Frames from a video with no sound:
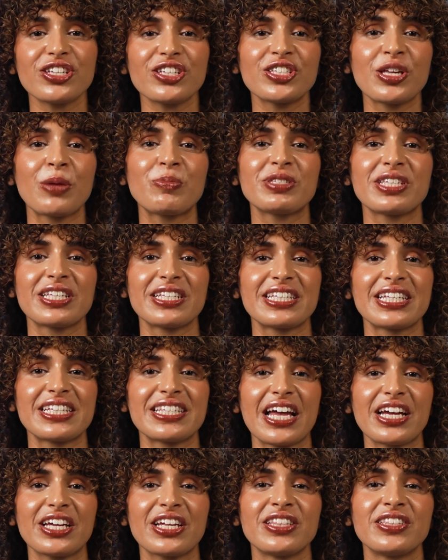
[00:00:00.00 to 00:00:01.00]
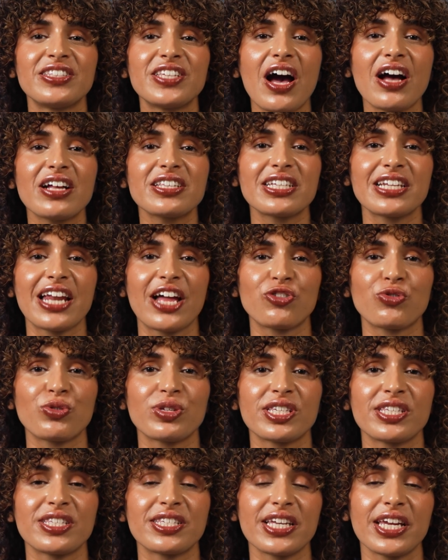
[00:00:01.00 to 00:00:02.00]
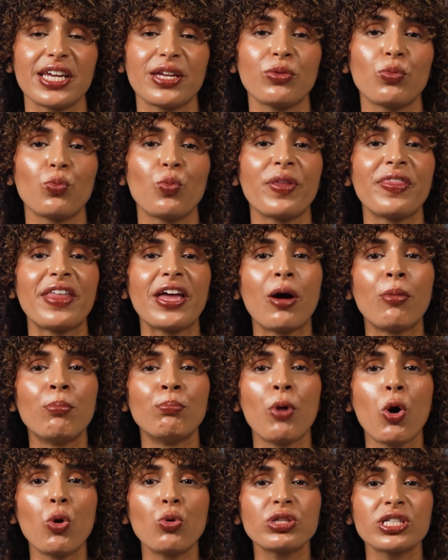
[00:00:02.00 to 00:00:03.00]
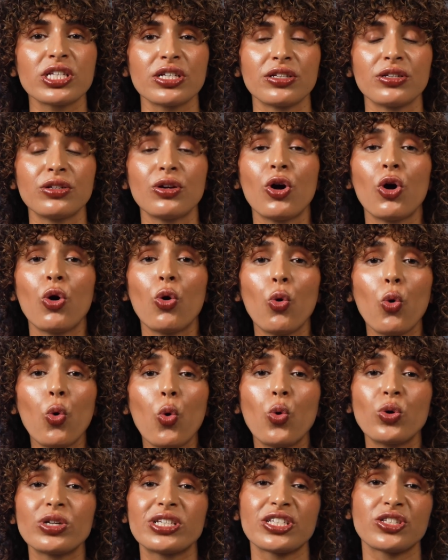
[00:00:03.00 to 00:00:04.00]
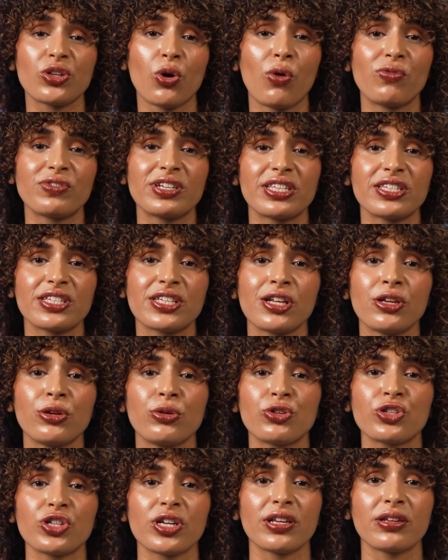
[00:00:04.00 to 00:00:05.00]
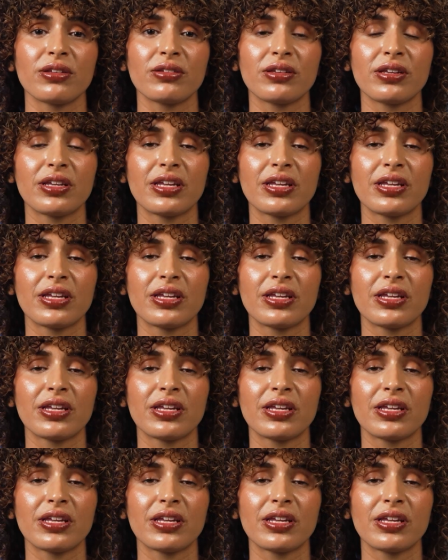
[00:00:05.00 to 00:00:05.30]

are substances that conduct electricity when they are molten or dissolved in solution.